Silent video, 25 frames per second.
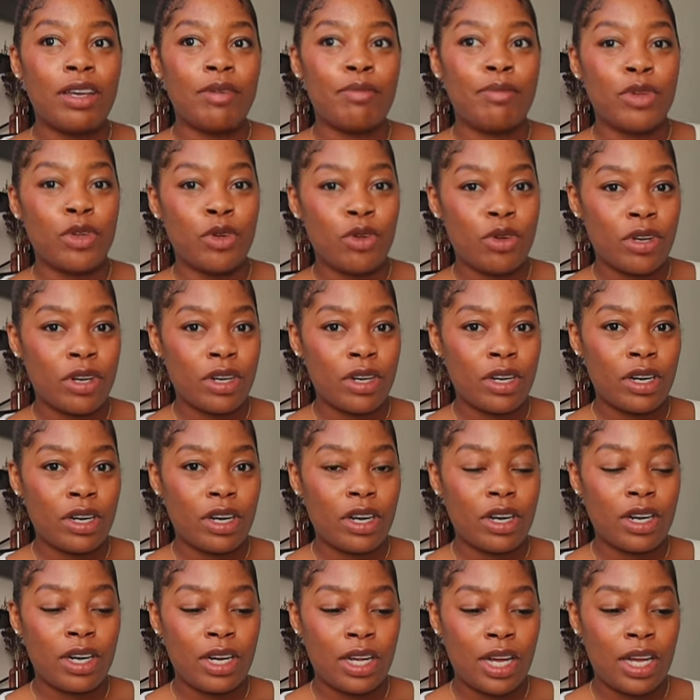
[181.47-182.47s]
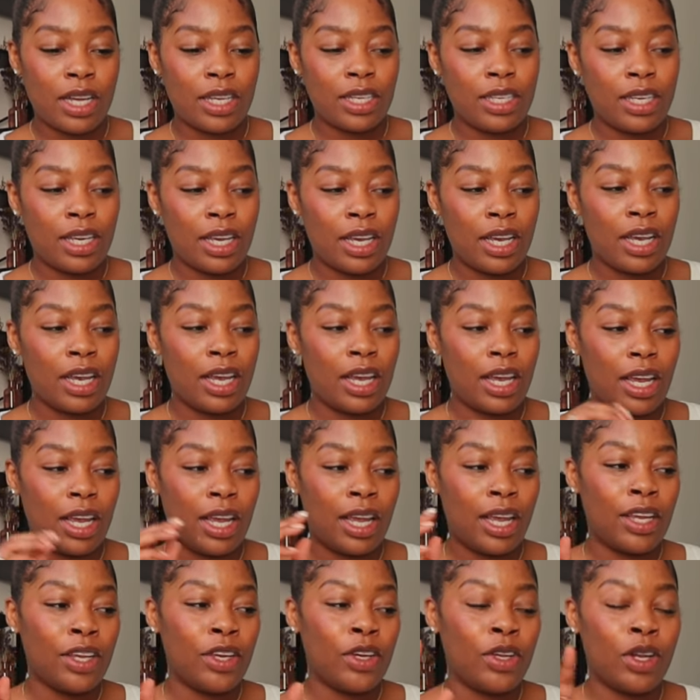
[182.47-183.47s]
him neutered or not yet.
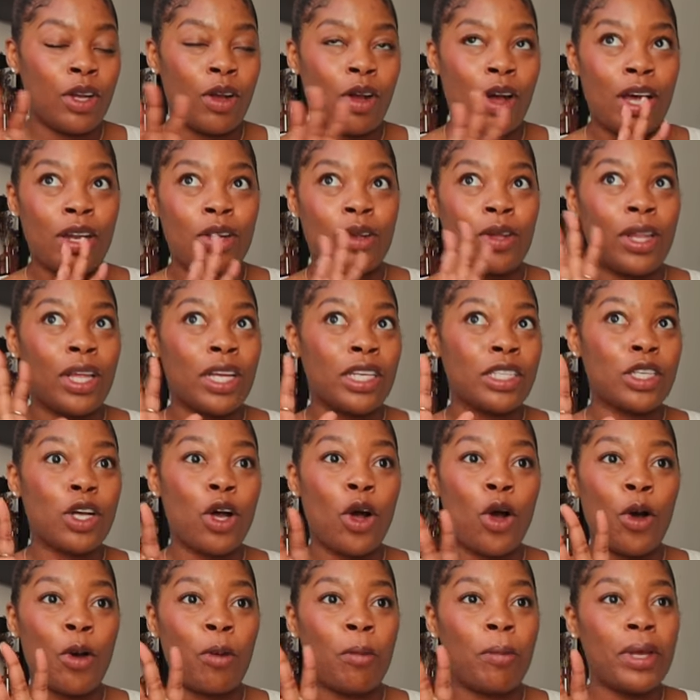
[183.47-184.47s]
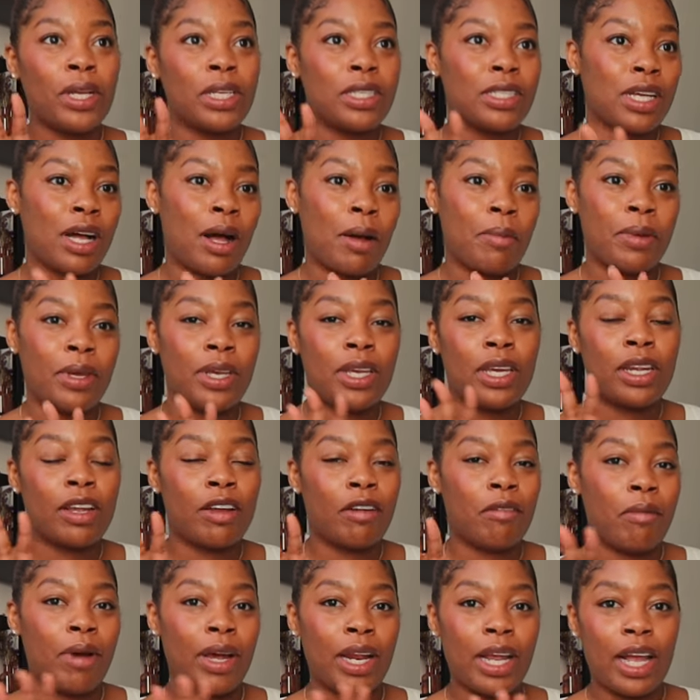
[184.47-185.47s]
And you know, I know that's a whole big topic and
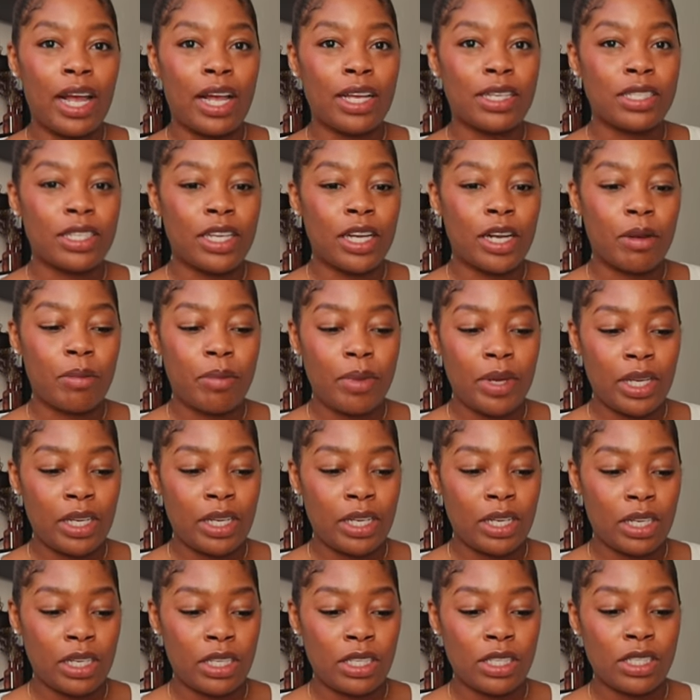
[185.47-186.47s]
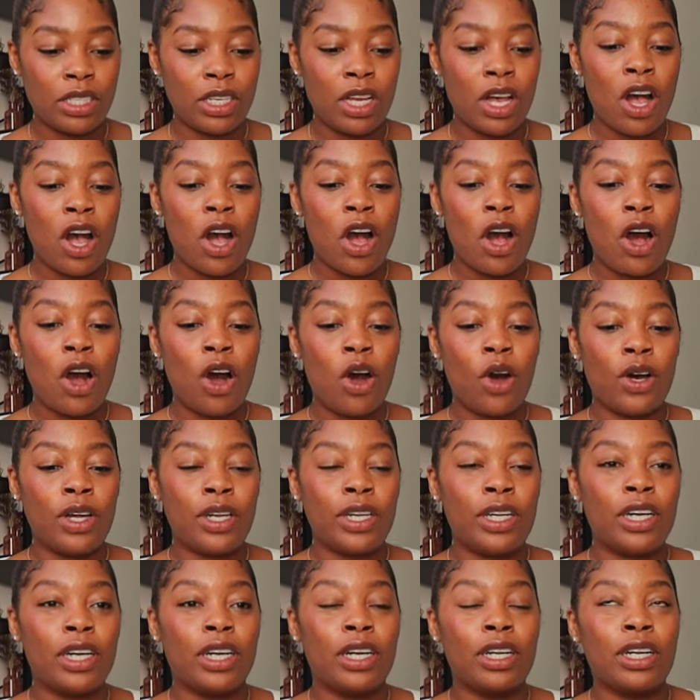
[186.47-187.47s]
everybody has their opinions
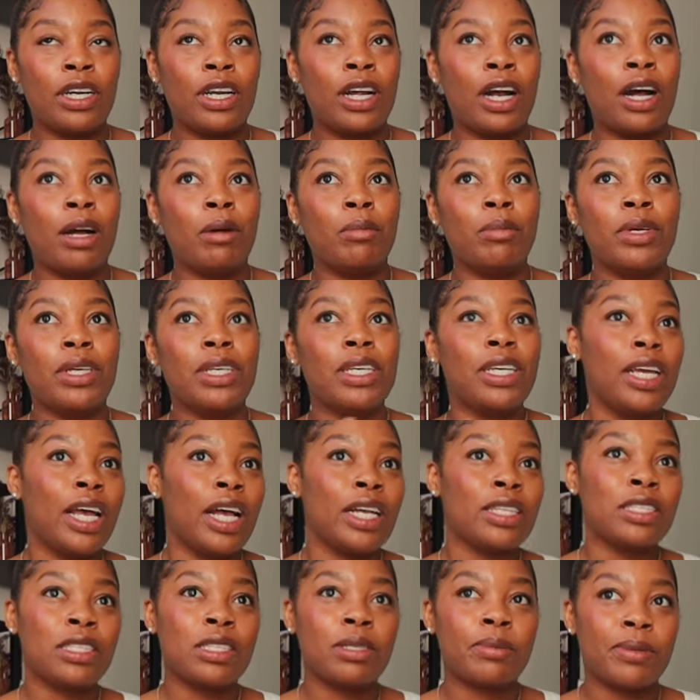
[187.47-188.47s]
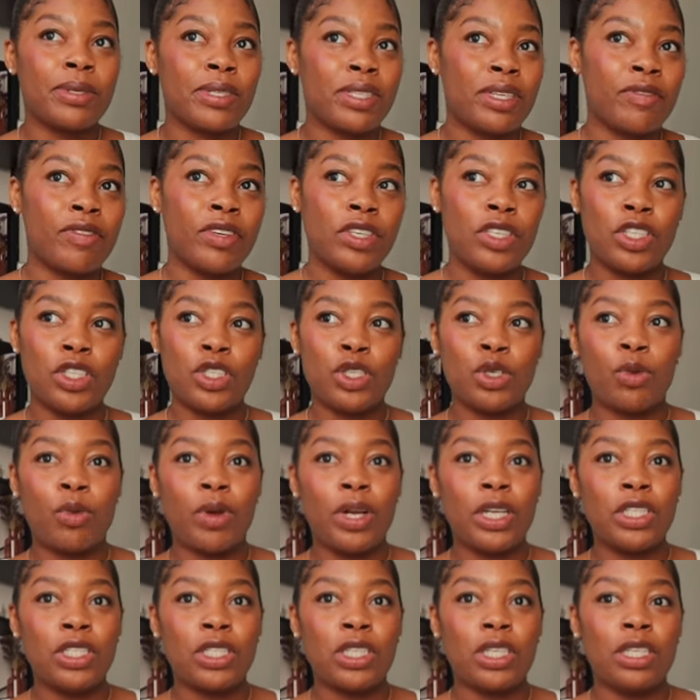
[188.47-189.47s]
on it or not, but he has a specific
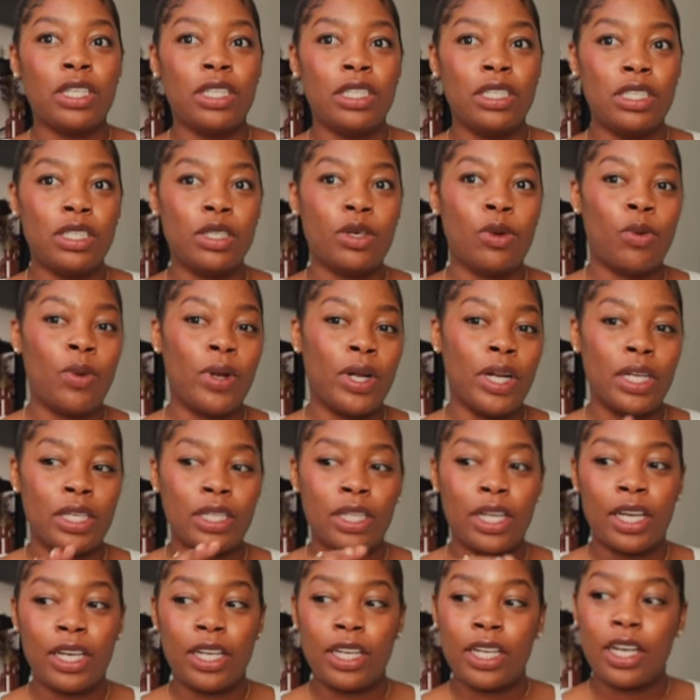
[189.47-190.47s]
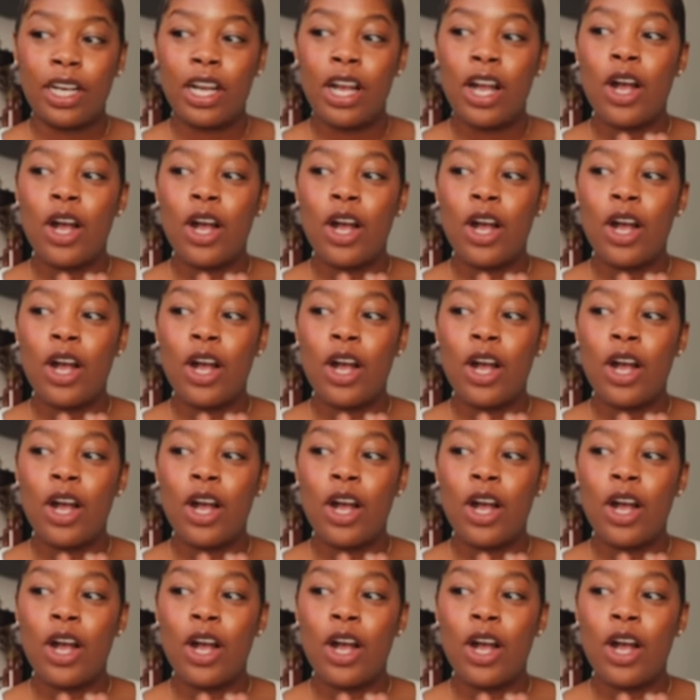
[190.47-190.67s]
situation to where like